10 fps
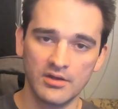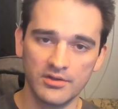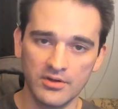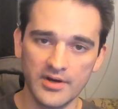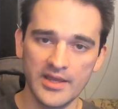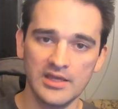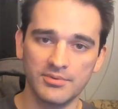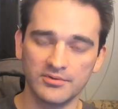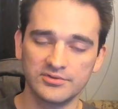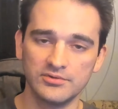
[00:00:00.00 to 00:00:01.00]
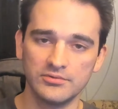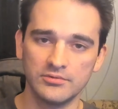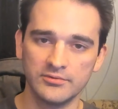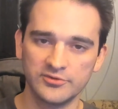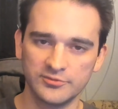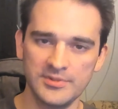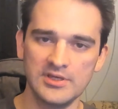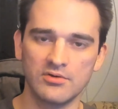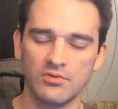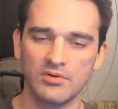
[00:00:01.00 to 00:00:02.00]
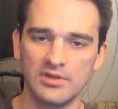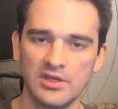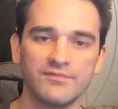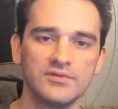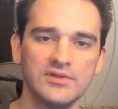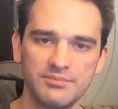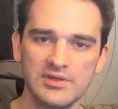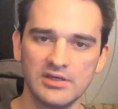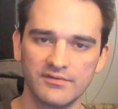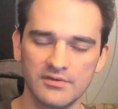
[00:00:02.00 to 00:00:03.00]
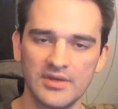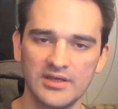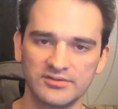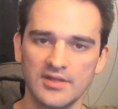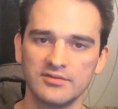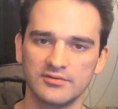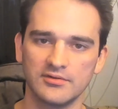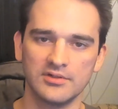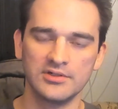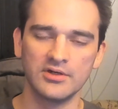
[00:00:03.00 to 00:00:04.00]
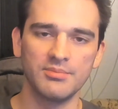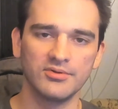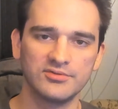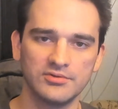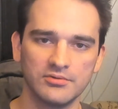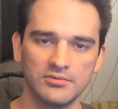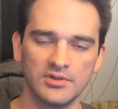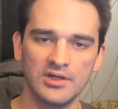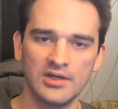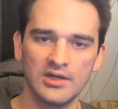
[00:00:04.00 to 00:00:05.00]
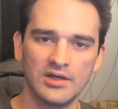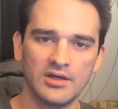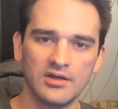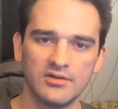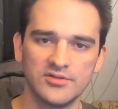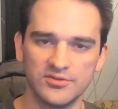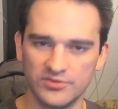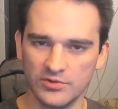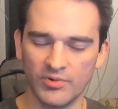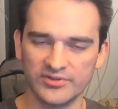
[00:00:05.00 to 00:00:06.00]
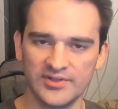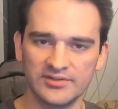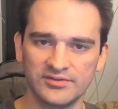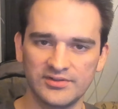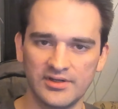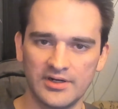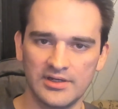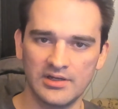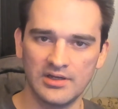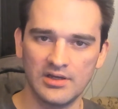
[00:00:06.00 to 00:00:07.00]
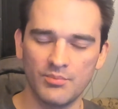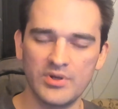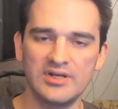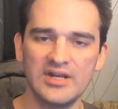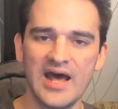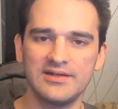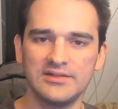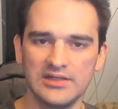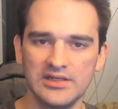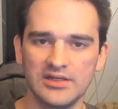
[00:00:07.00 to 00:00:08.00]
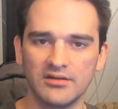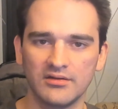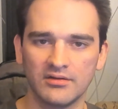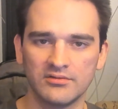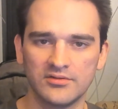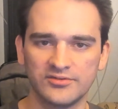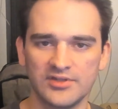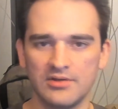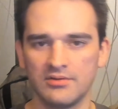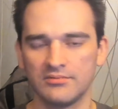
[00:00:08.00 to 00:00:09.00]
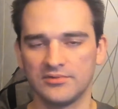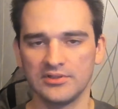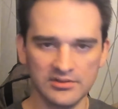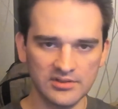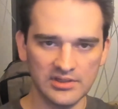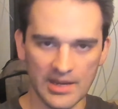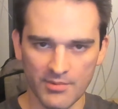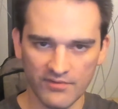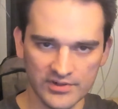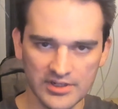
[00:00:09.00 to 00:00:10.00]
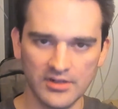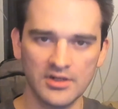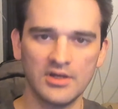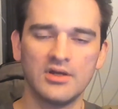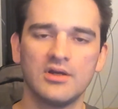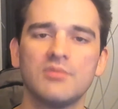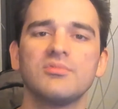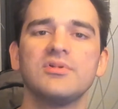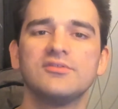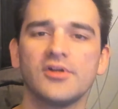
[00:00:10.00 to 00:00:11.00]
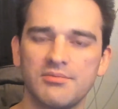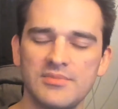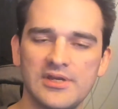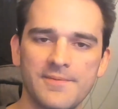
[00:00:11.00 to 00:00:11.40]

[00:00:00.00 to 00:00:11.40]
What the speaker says: you're able to speak if need be, if it makes sense to, and you're able to do what's necessary. but not needing to say, ding, ding, ding, I'm over here. Please look at me.